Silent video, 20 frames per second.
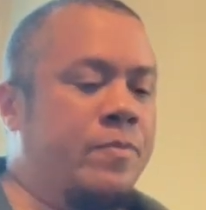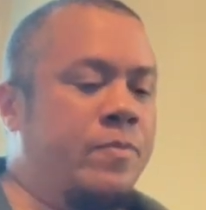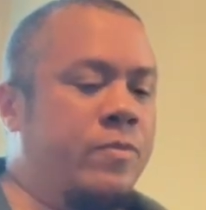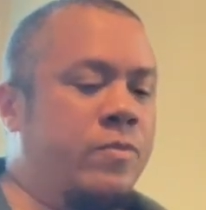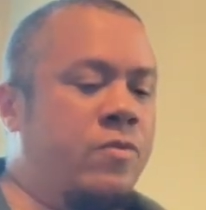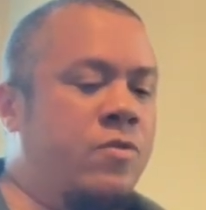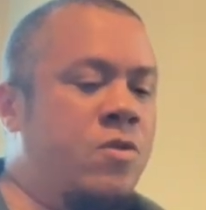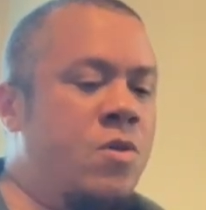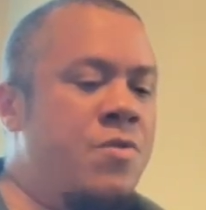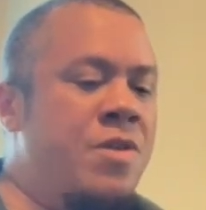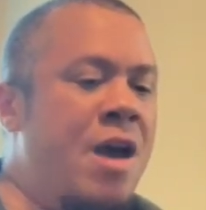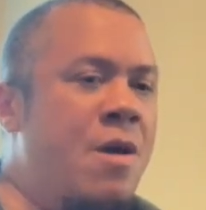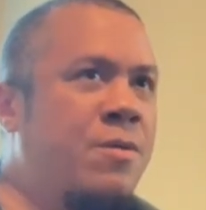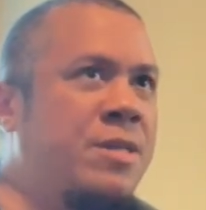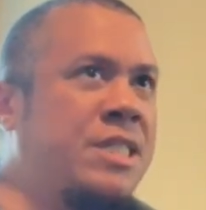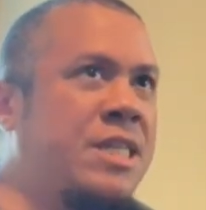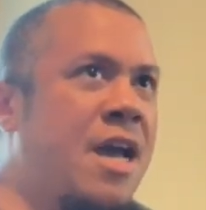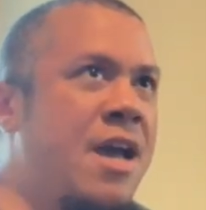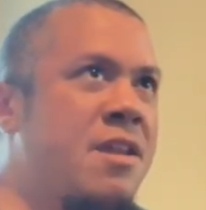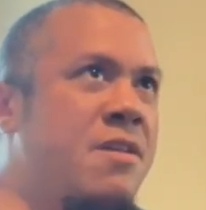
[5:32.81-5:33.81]
So that
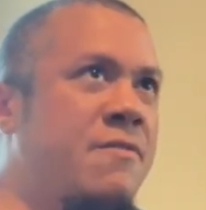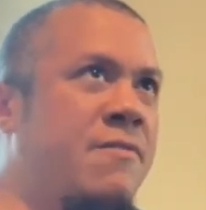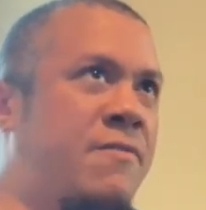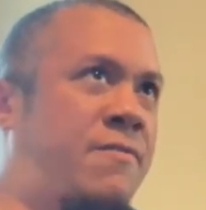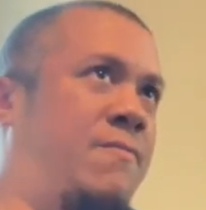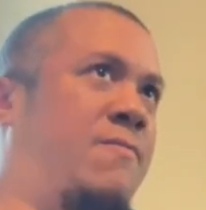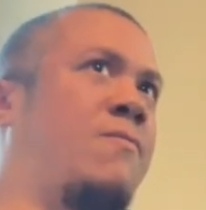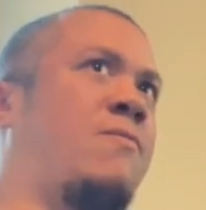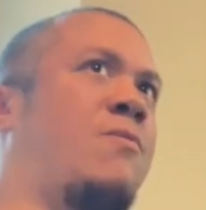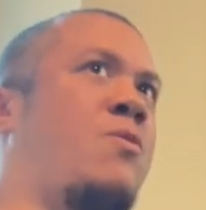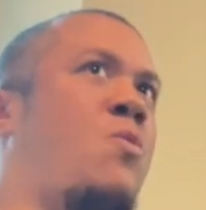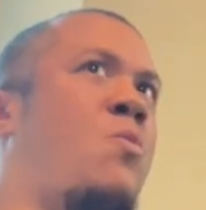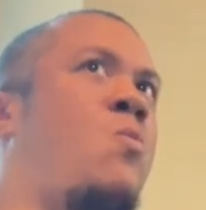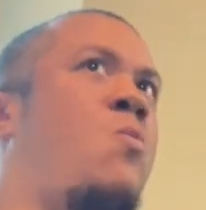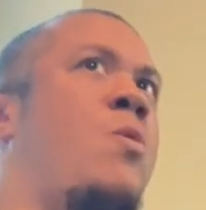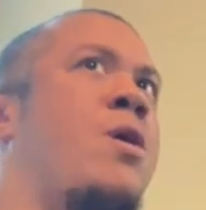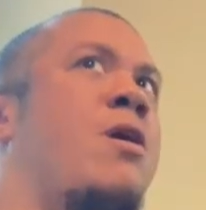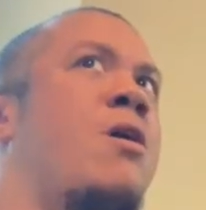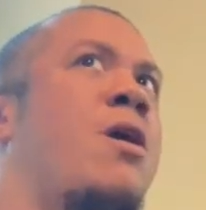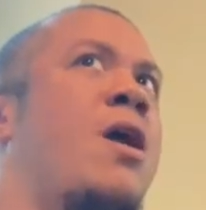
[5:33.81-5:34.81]
was kind of
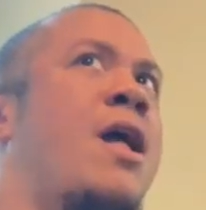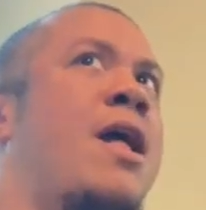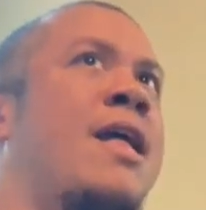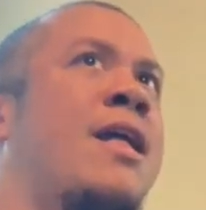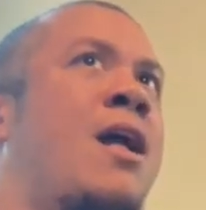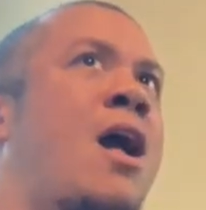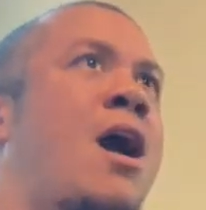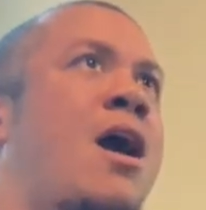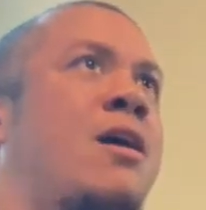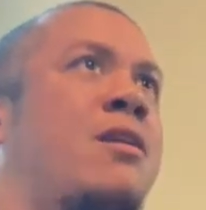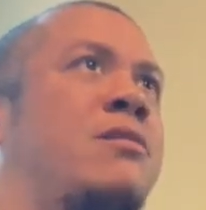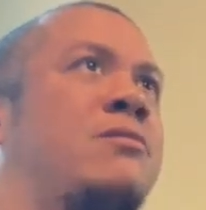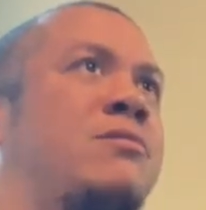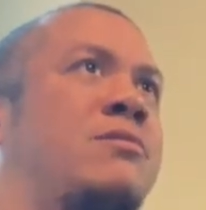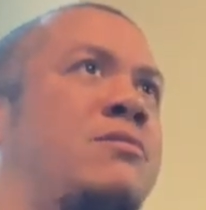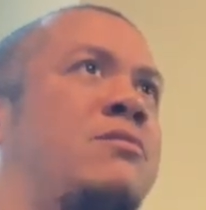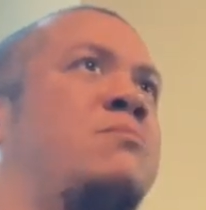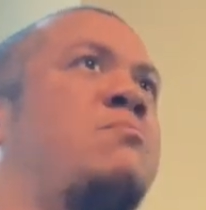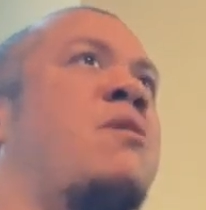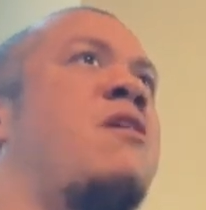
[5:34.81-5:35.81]
where I got
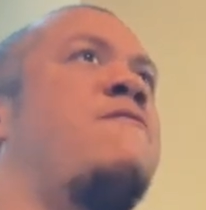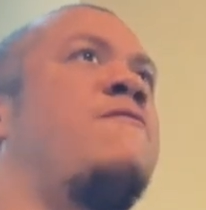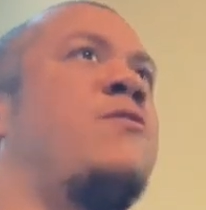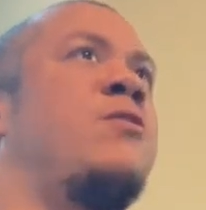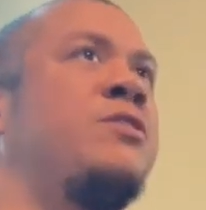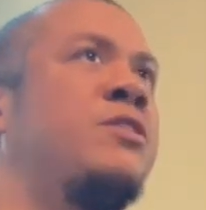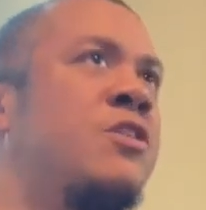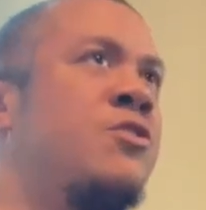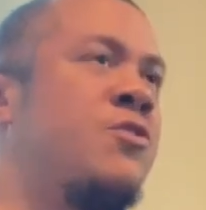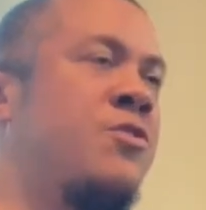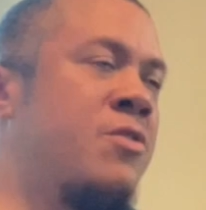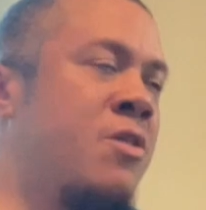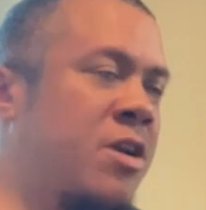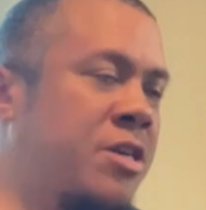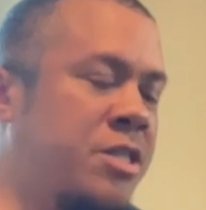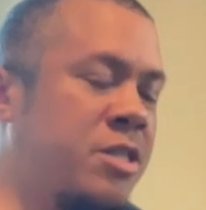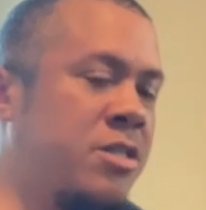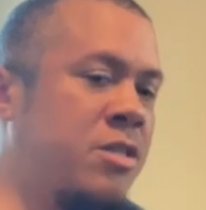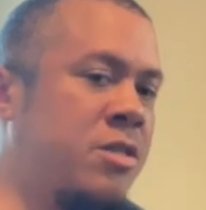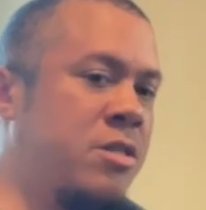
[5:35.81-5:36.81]
my first
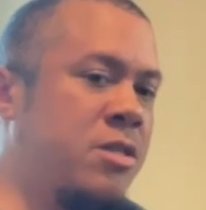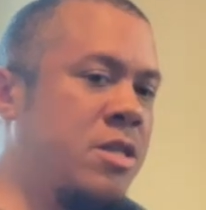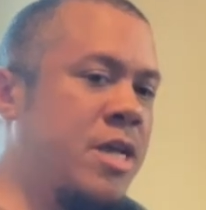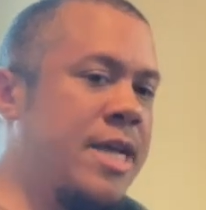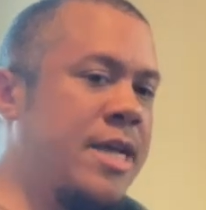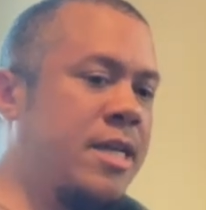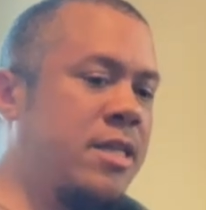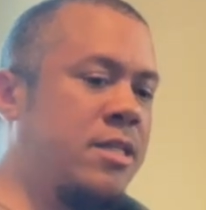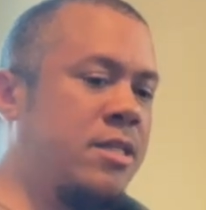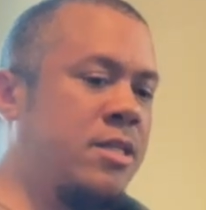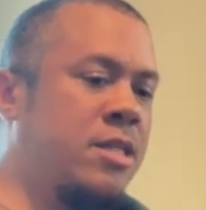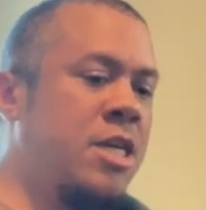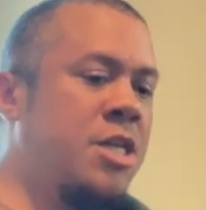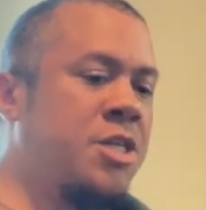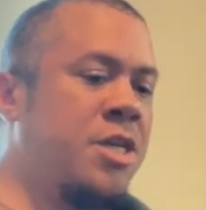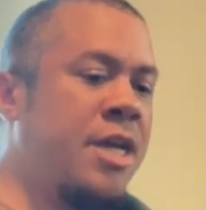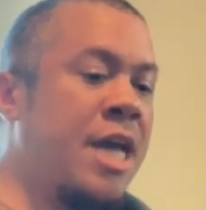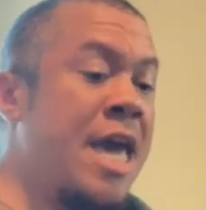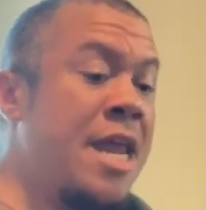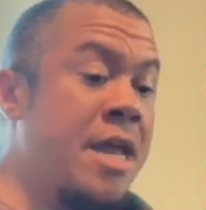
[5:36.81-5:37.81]
introduction to like
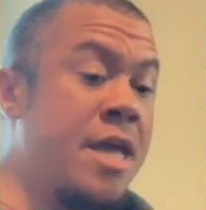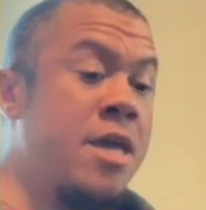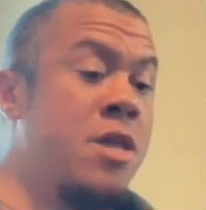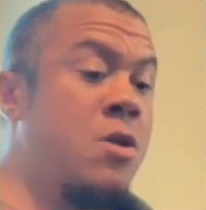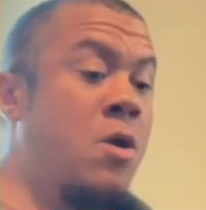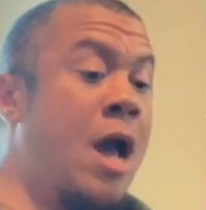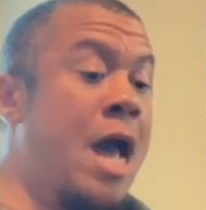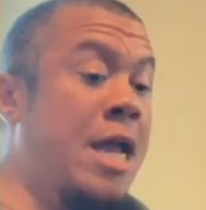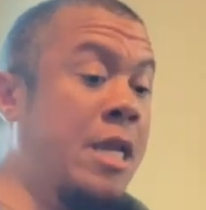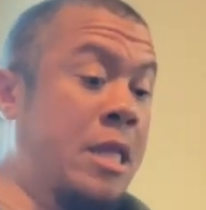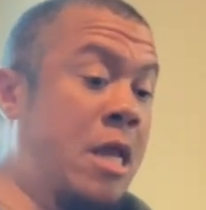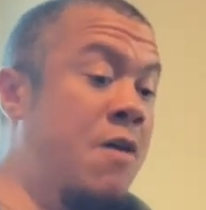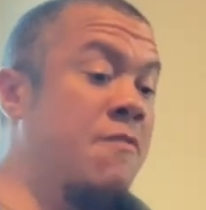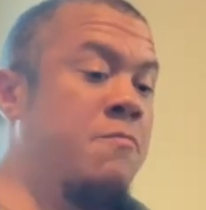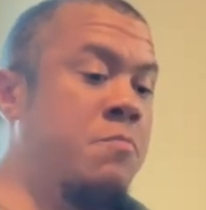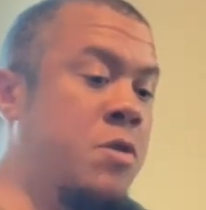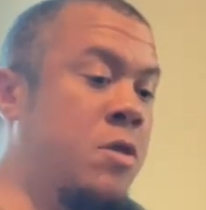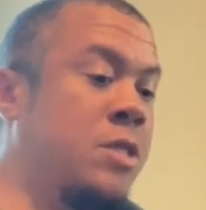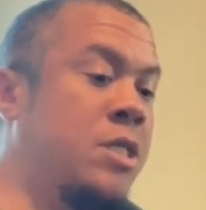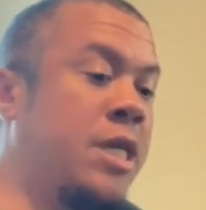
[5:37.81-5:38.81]
teaching. And I love
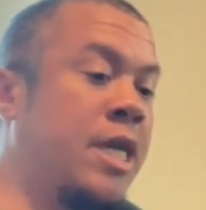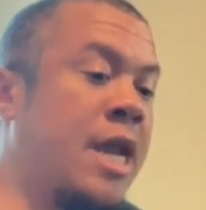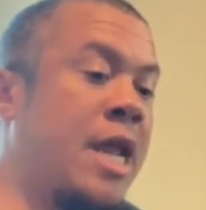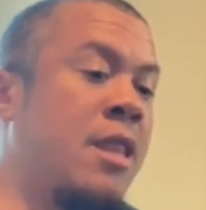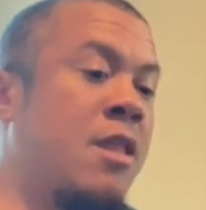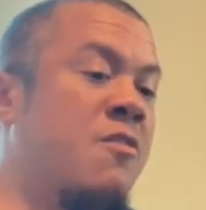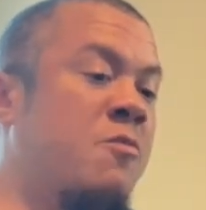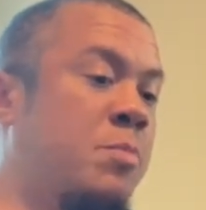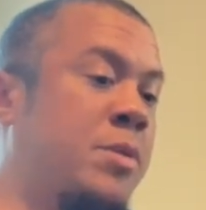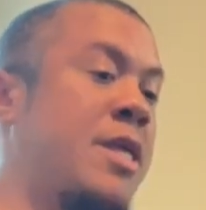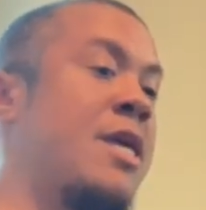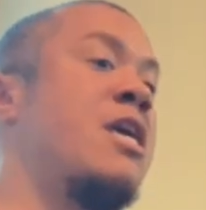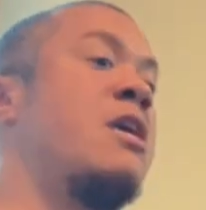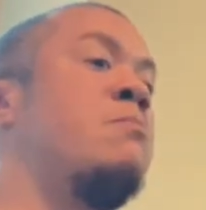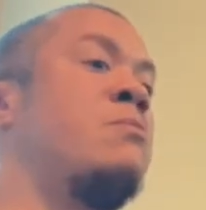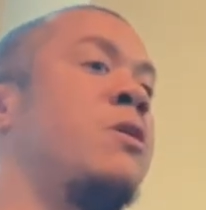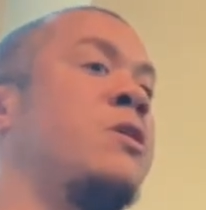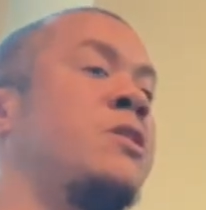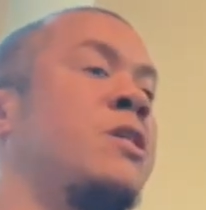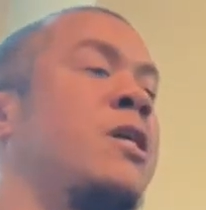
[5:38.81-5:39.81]
music and I love playing
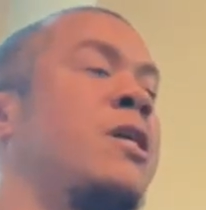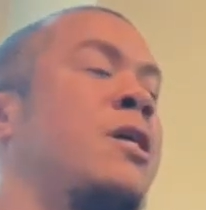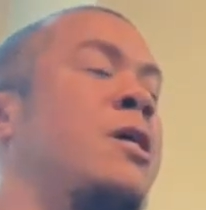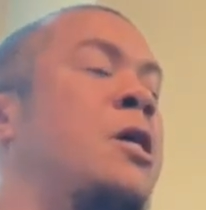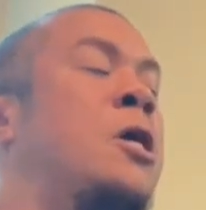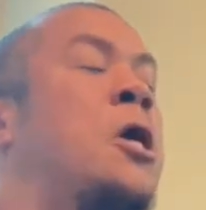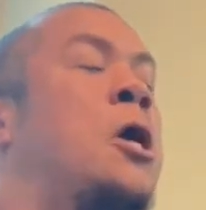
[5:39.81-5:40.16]
music.